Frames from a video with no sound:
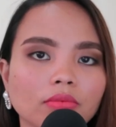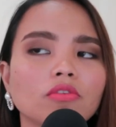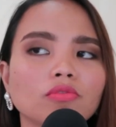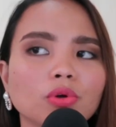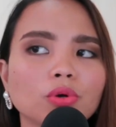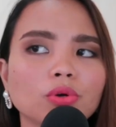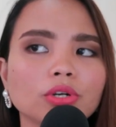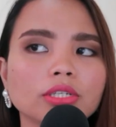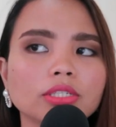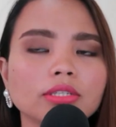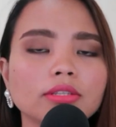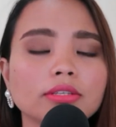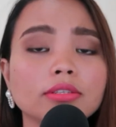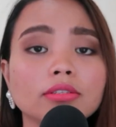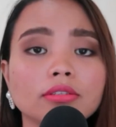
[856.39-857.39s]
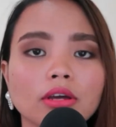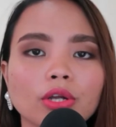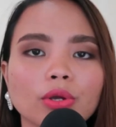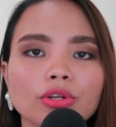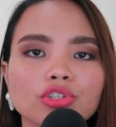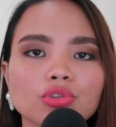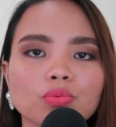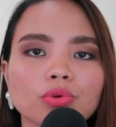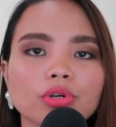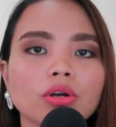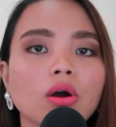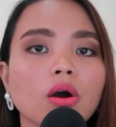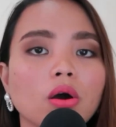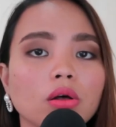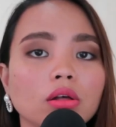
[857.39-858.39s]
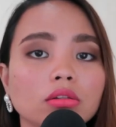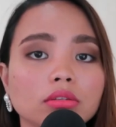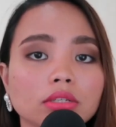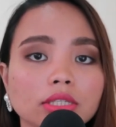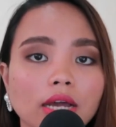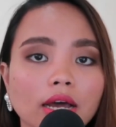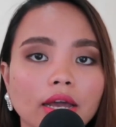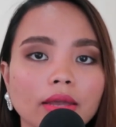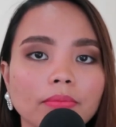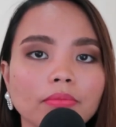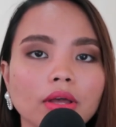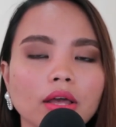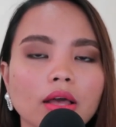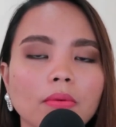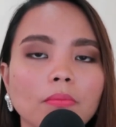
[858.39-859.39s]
Of course, this is not going to work all the time,